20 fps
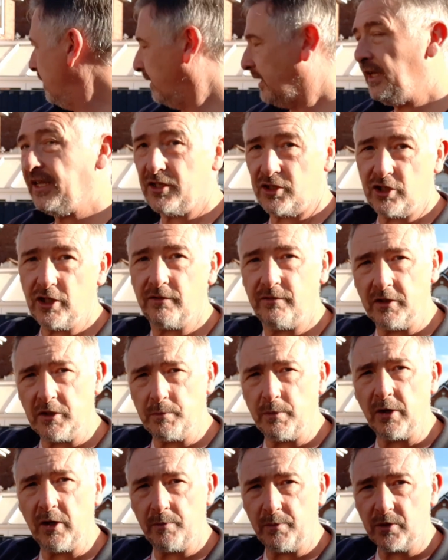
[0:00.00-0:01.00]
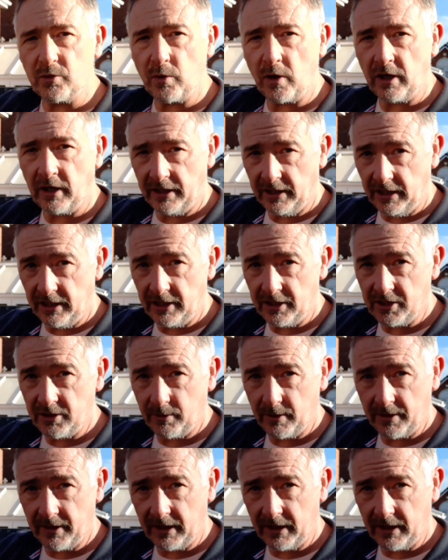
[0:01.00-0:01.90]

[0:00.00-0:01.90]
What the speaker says: It served its purpose while it needed to, I